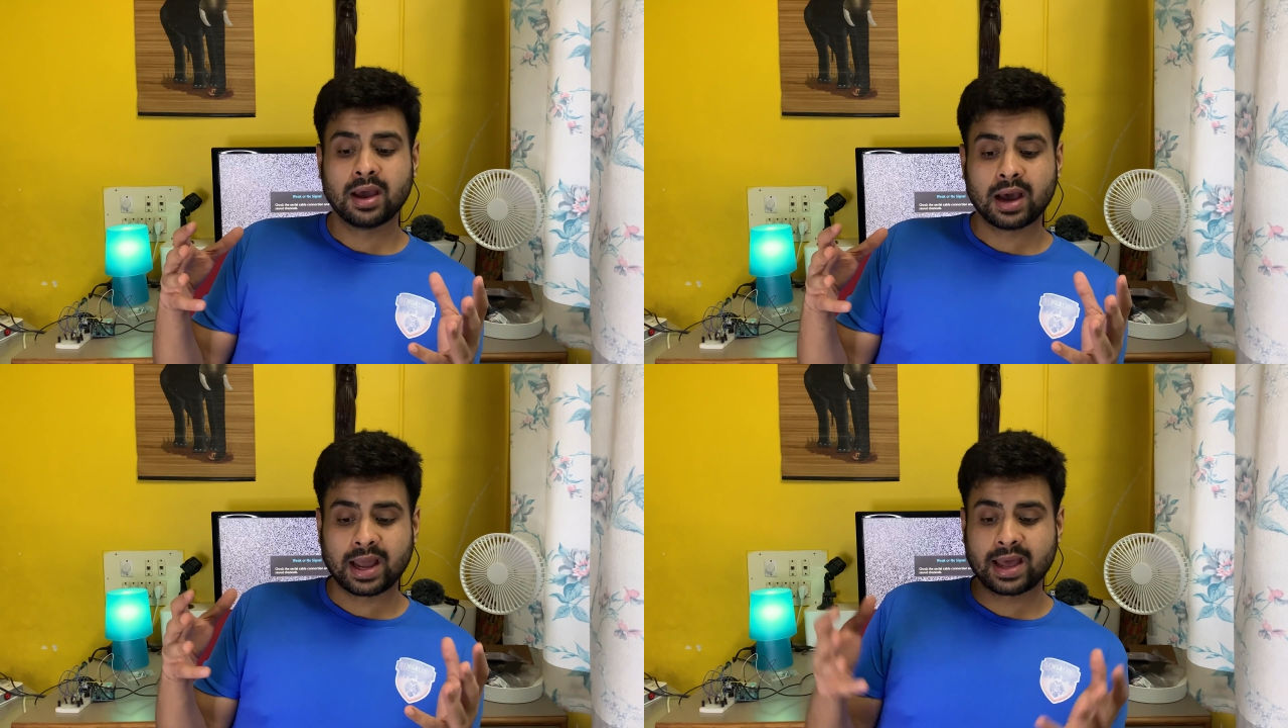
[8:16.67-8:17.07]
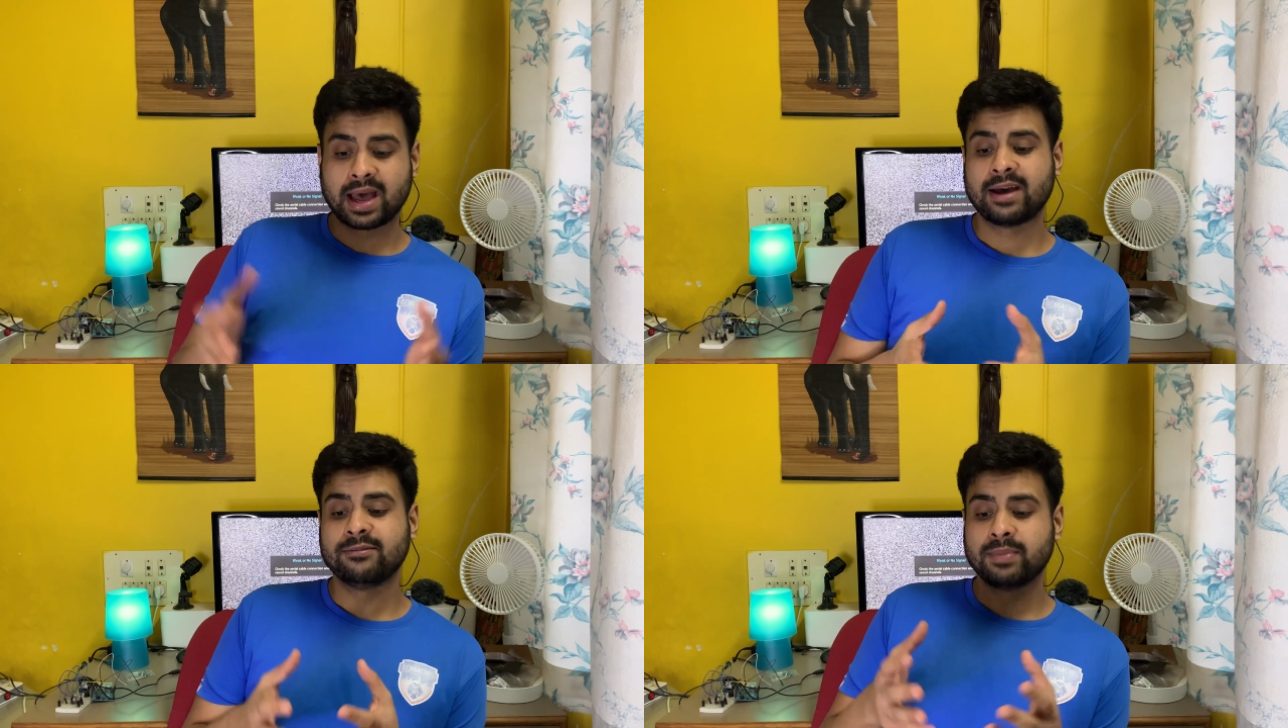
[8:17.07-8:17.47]
I
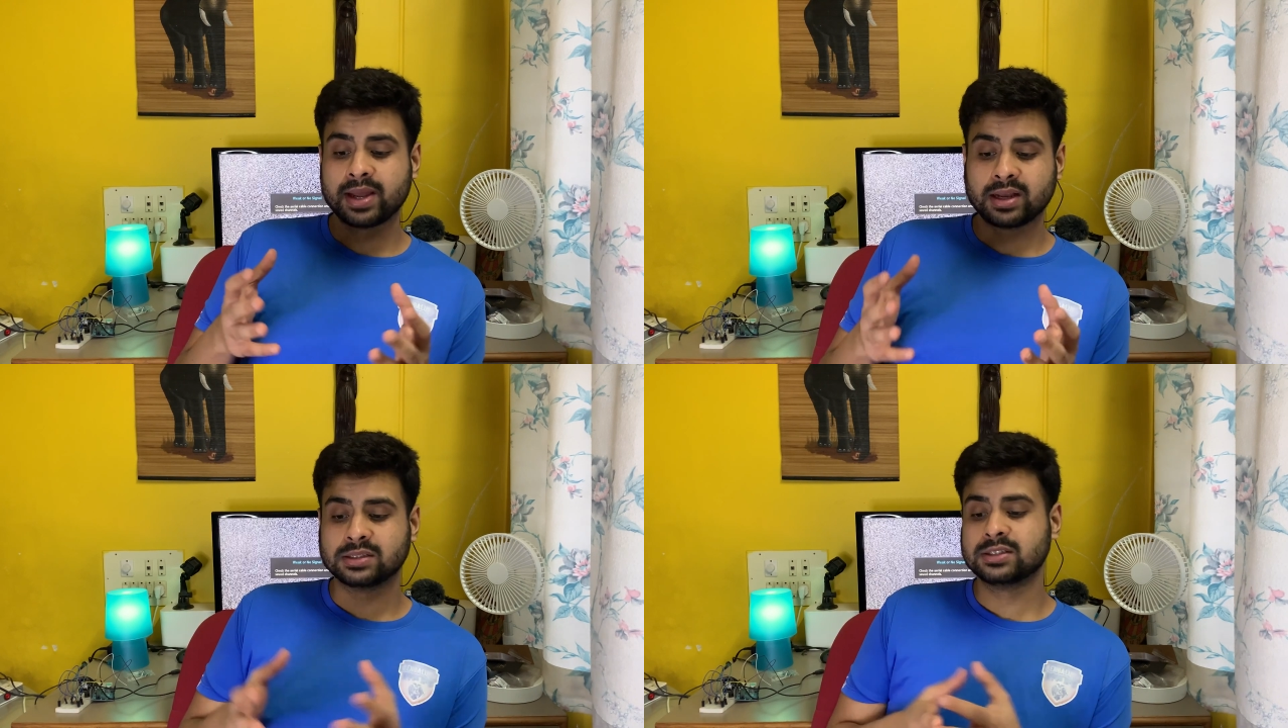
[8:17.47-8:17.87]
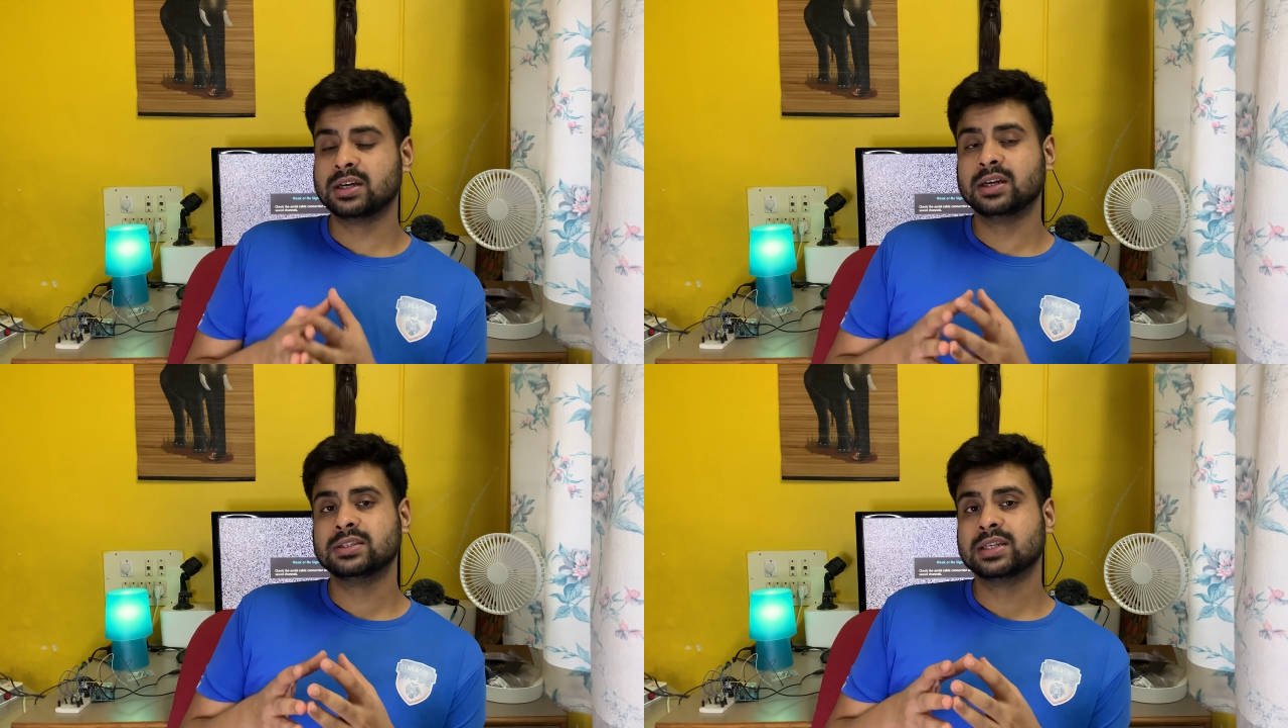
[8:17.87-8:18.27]
have my
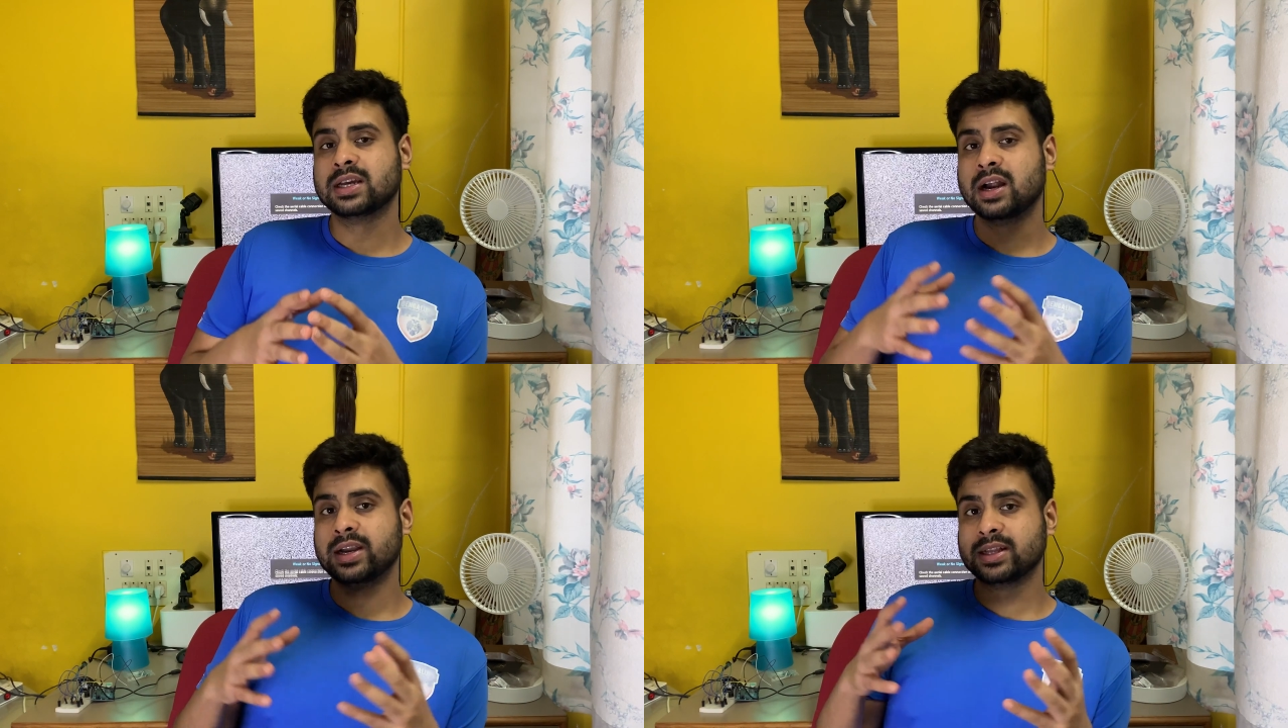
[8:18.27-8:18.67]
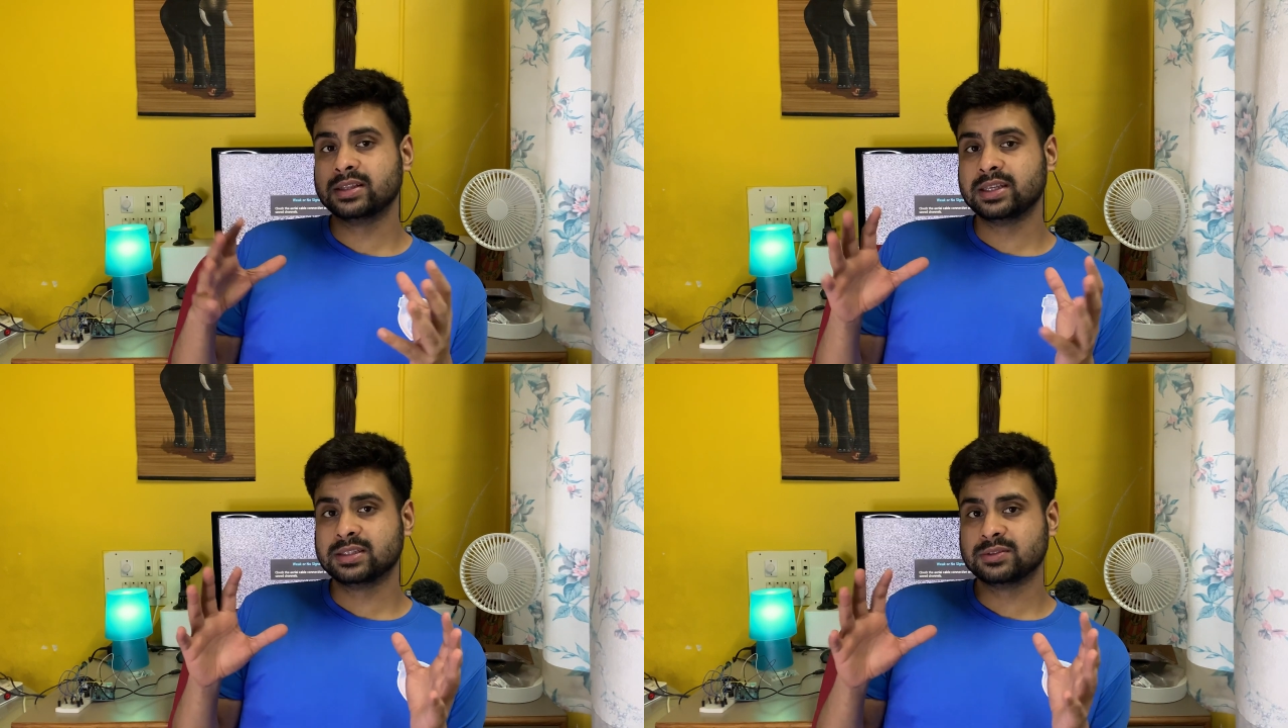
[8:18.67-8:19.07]
concerns regarding
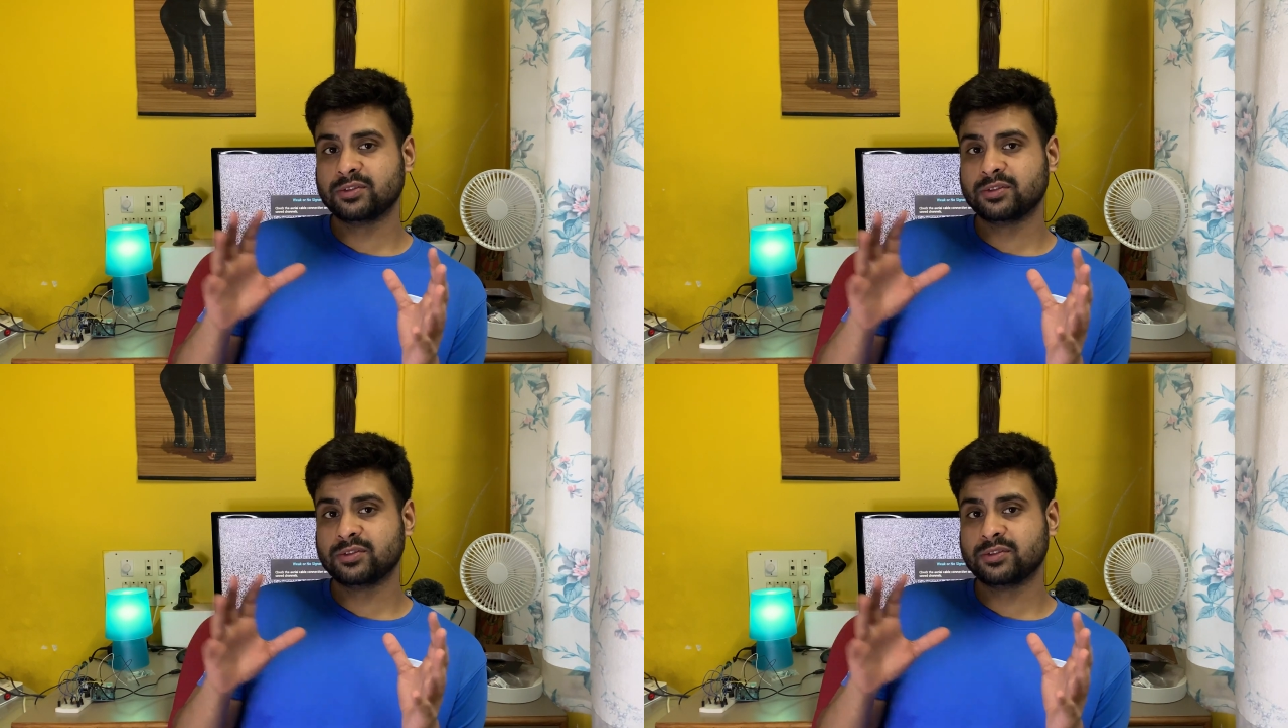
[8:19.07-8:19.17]
these